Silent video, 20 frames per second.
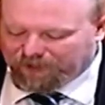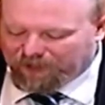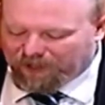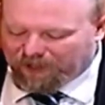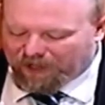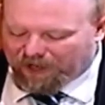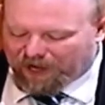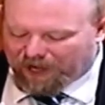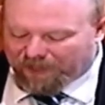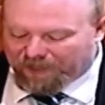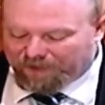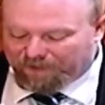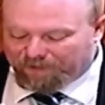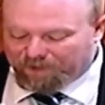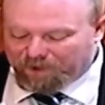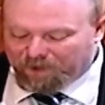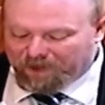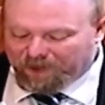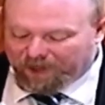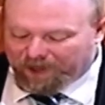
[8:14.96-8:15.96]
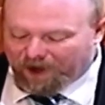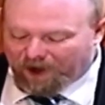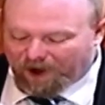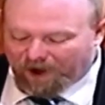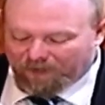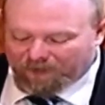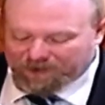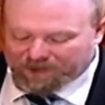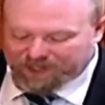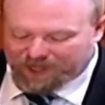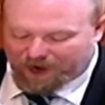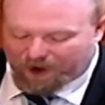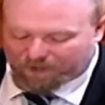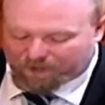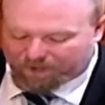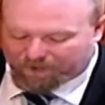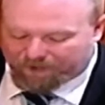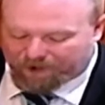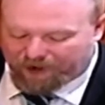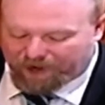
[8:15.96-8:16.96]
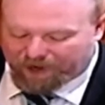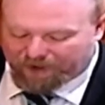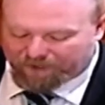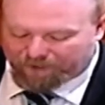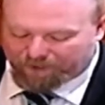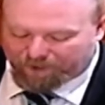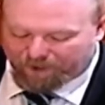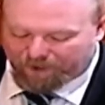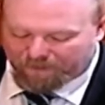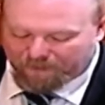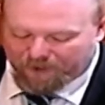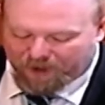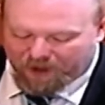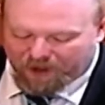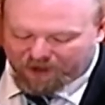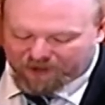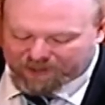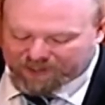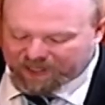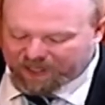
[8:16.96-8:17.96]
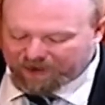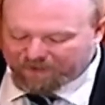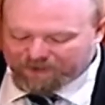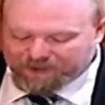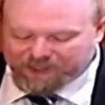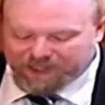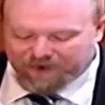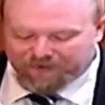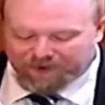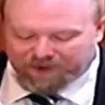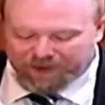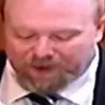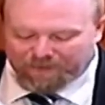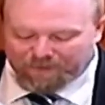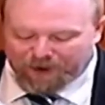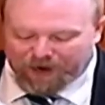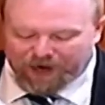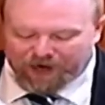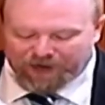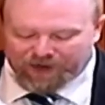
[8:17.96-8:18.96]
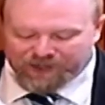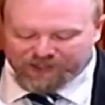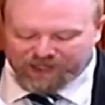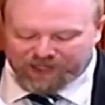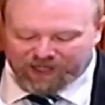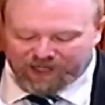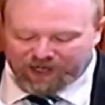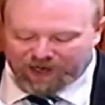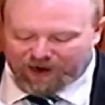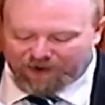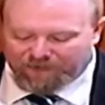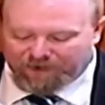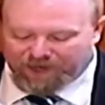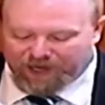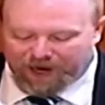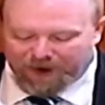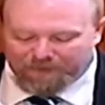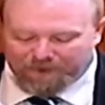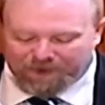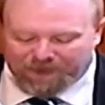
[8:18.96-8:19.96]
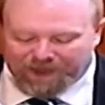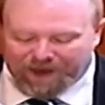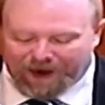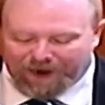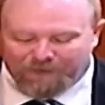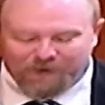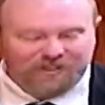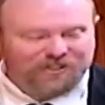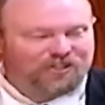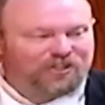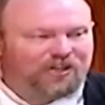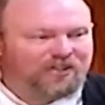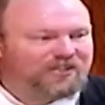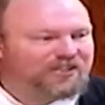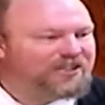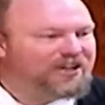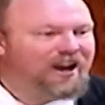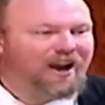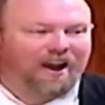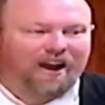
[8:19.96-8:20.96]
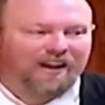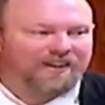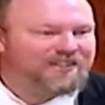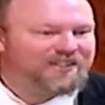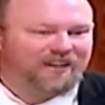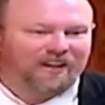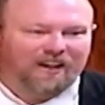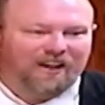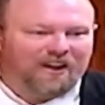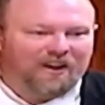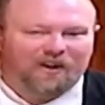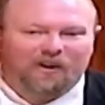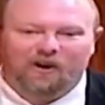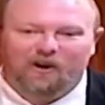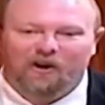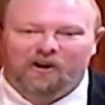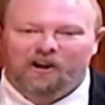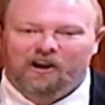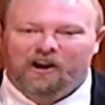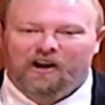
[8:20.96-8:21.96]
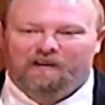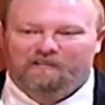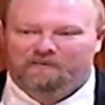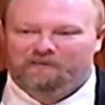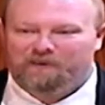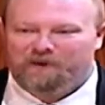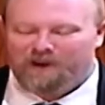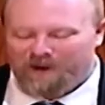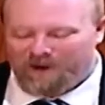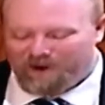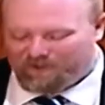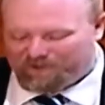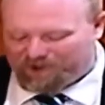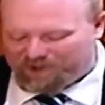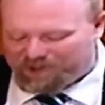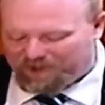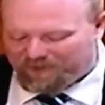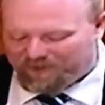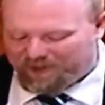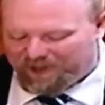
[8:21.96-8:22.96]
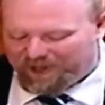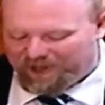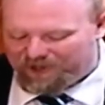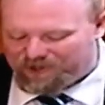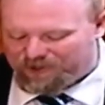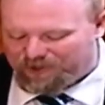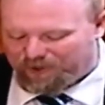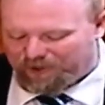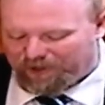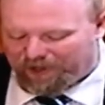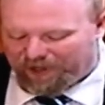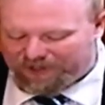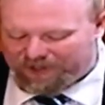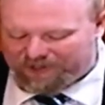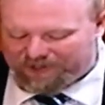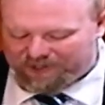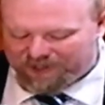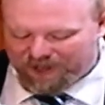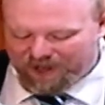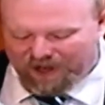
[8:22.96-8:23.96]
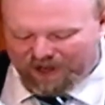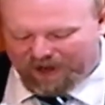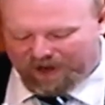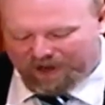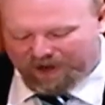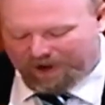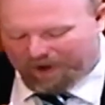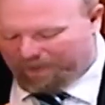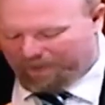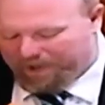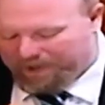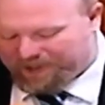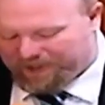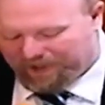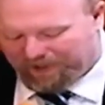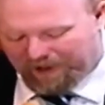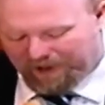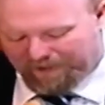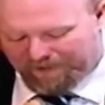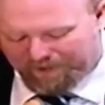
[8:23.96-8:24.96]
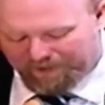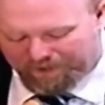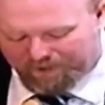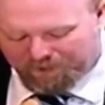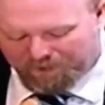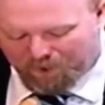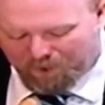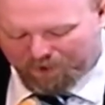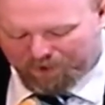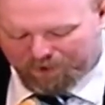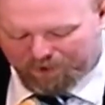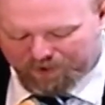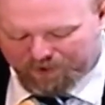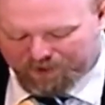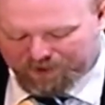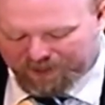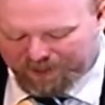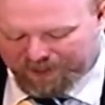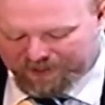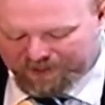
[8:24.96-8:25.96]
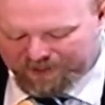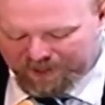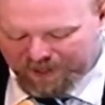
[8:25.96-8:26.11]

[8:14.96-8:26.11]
and the food that God was now providing for them. See, he was giving them manna to eat every day, but that was just not good enough for some of the Israelites. In Numbers 11:4-6,